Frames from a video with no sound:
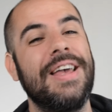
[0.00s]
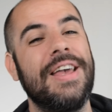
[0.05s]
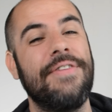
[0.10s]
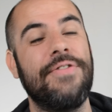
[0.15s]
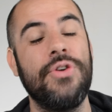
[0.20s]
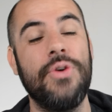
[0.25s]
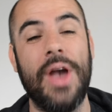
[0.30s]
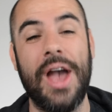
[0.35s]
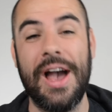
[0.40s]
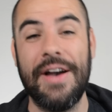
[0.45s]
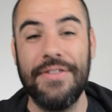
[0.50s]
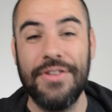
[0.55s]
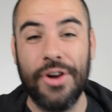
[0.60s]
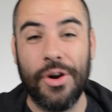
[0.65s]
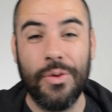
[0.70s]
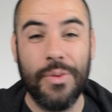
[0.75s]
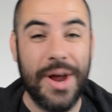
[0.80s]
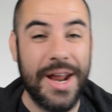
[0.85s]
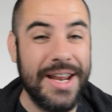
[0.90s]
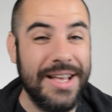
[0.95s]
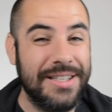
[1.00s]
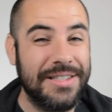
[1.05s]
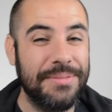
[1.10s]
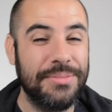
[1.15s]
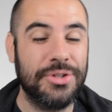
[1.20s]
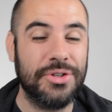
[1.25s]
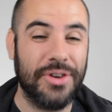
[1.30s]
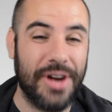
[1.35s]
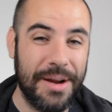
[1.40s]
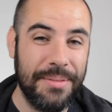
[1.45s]
If you haven't already,
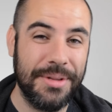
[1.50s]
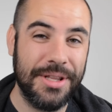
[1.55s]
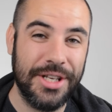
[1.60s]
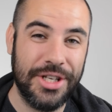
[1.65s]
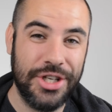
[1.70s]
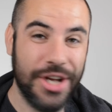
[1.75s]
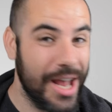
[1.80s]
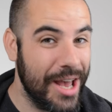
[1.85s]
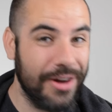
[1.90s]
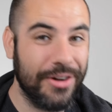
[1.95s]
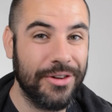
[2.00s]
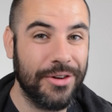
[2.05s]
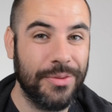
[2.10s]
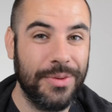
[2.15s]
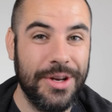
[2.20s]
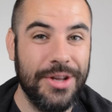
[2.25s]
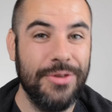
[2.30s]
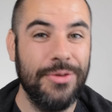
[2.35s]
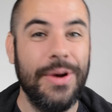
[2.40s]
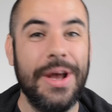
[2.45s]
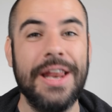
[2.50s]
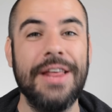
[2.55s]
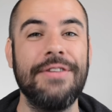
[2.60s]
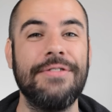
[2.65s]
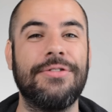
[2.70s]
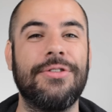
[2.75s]
subscribe to the channel. What are you waiting